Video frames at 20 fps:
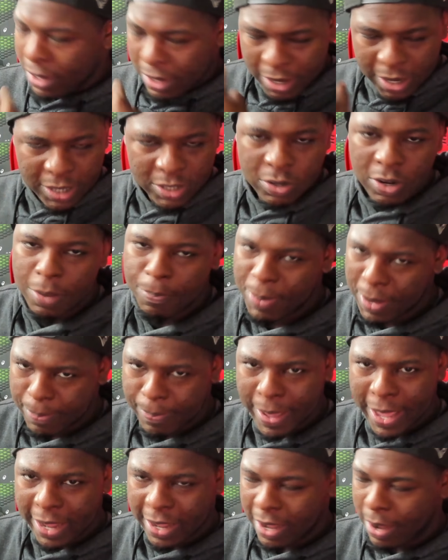It's going to pick
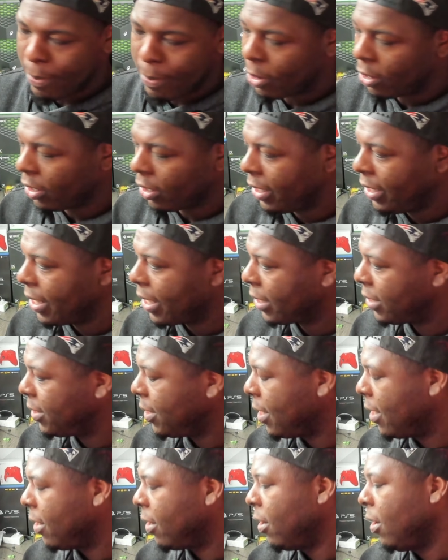back up early next
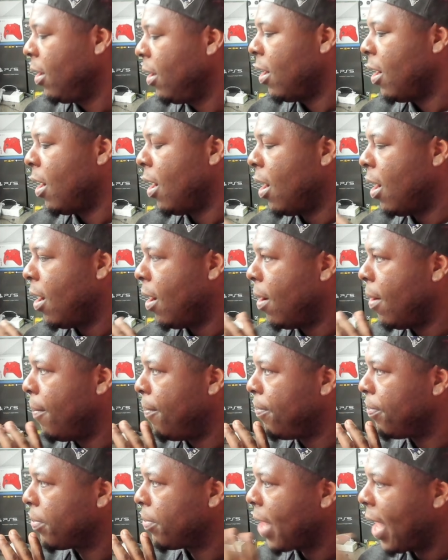year.
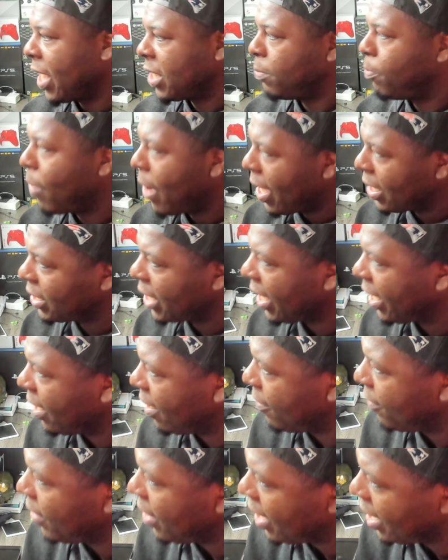Xbox, I
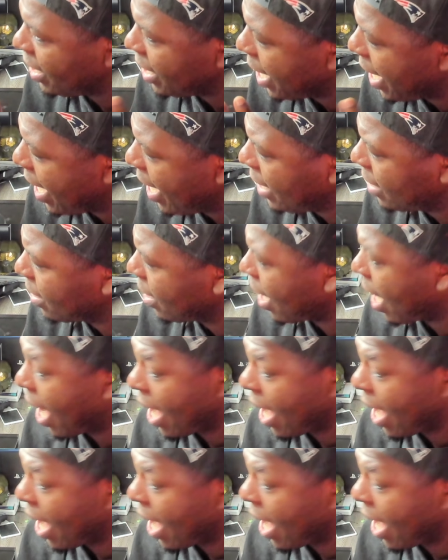give an 8.